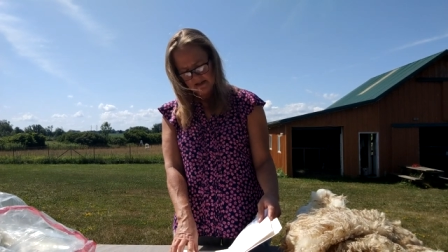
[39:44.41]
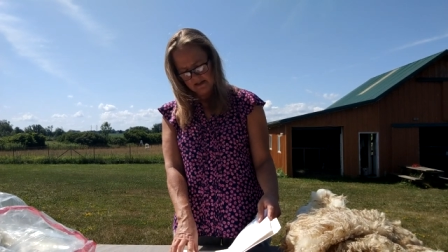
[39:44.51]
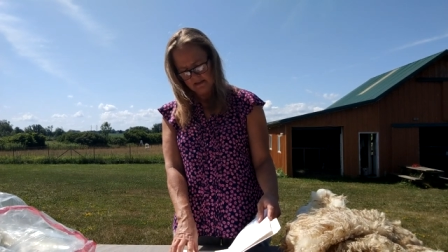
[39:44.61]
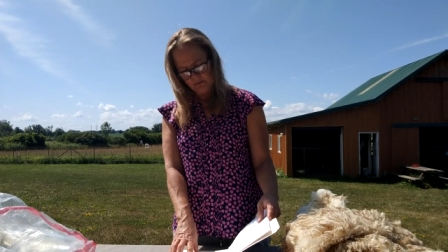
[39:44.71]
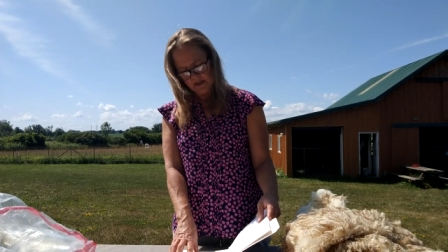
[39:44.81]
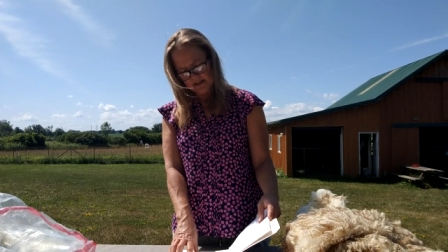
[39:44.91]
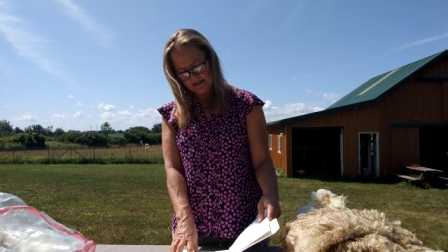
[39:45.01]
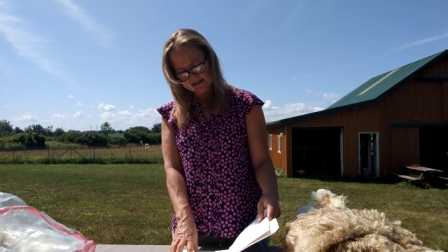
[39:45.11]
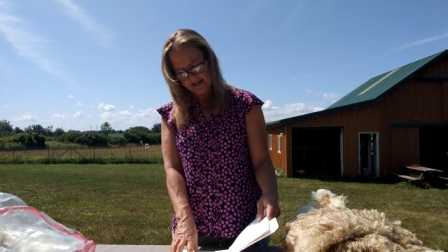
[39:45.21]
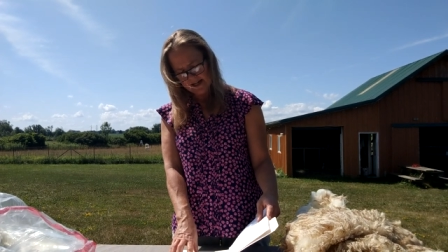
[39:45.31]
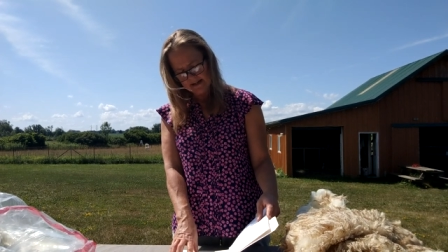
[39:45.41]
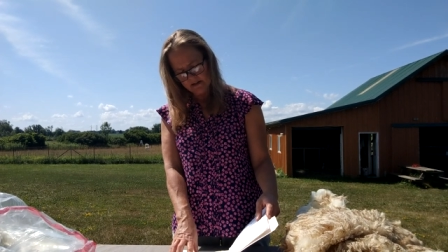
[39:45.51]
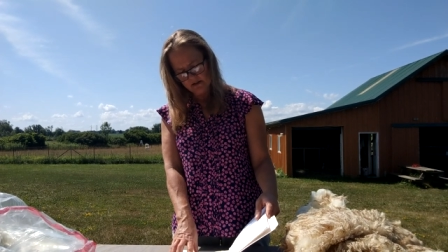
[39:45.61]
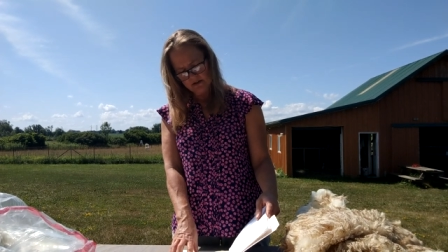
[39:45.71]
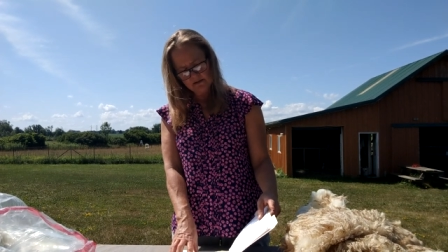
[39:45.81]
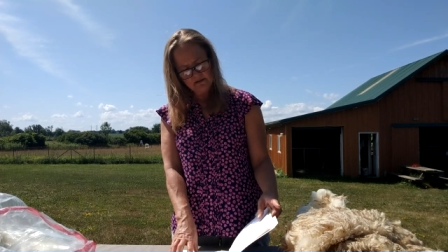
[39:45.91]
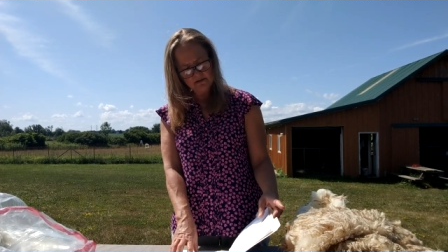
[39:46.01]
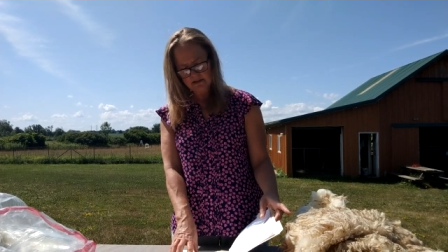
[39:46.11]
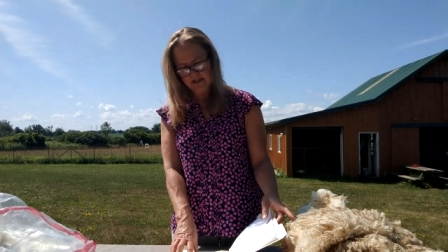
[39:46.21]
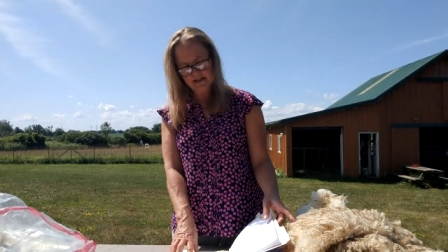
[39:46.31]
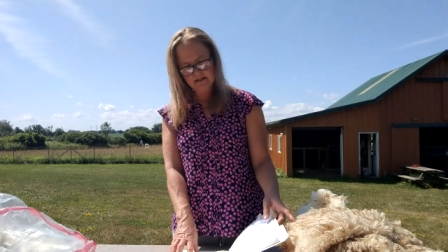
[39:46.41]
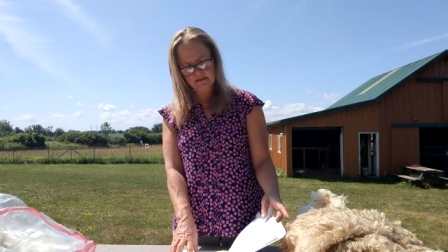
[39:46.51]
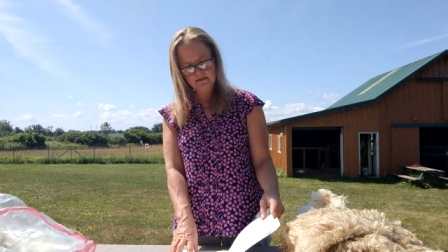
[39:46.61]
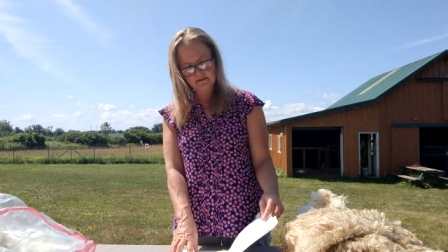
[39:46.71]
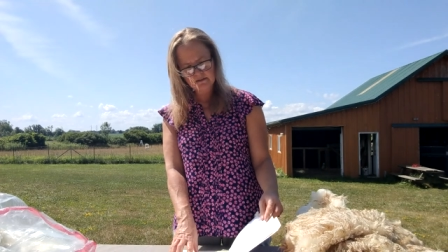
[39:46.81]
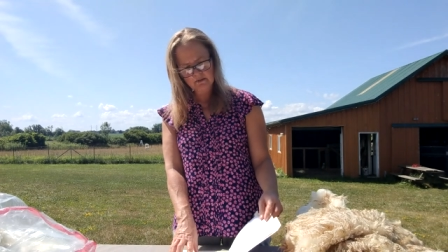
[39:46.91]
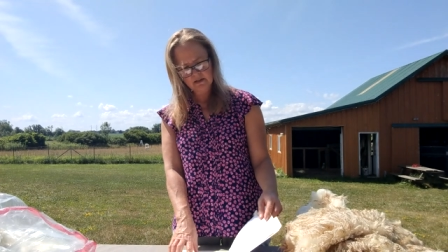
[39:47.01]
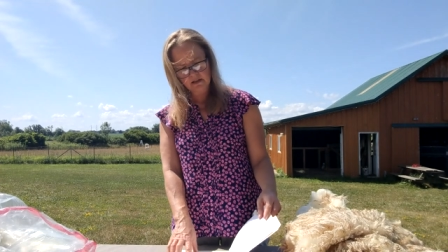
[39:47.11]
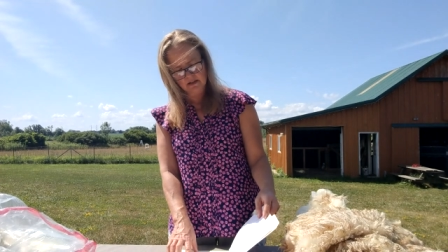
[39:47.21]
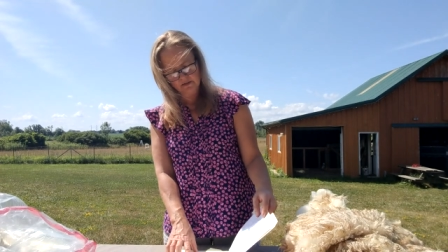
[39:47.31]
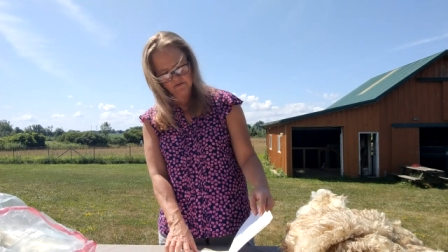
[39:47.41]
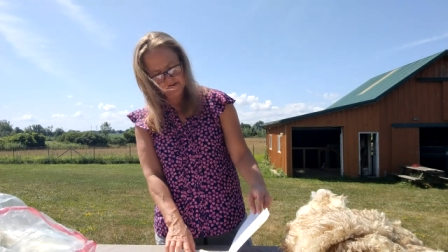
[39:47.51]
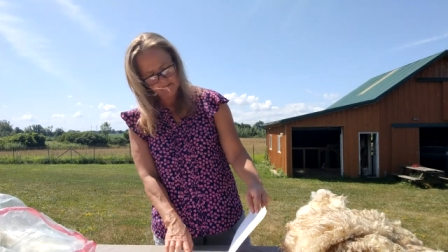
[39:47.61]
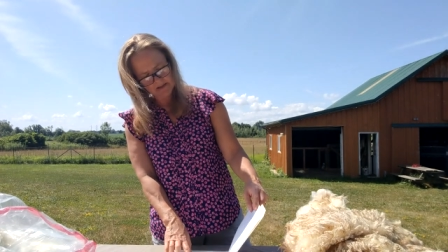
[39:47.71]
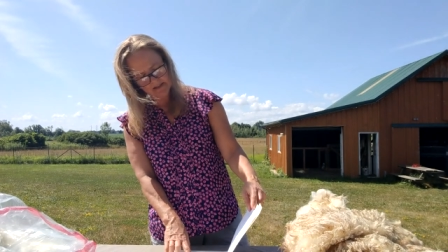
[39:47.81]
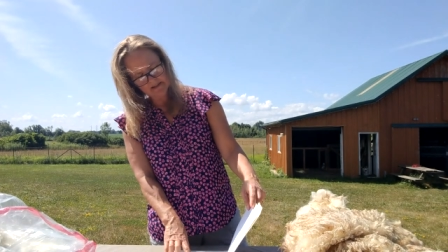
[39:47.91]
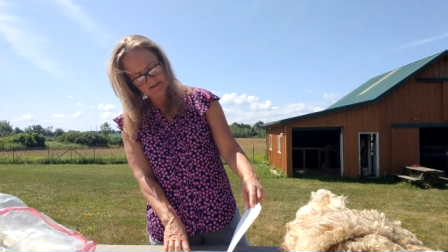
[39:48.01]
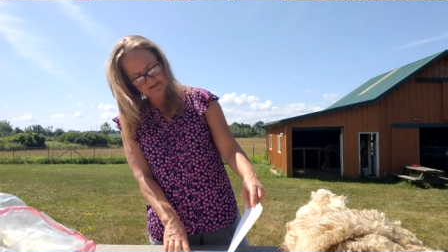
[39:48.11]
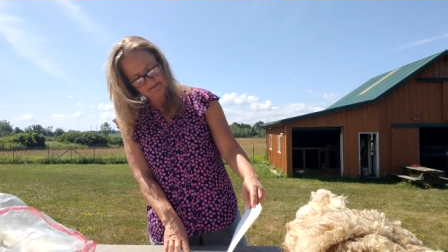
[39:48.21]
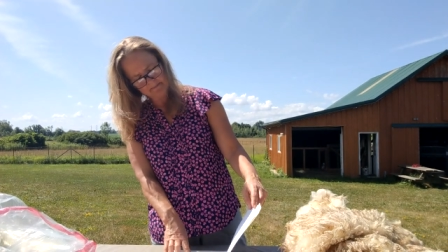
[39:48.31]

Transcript: and the weight is higher than uh, Ophabia's.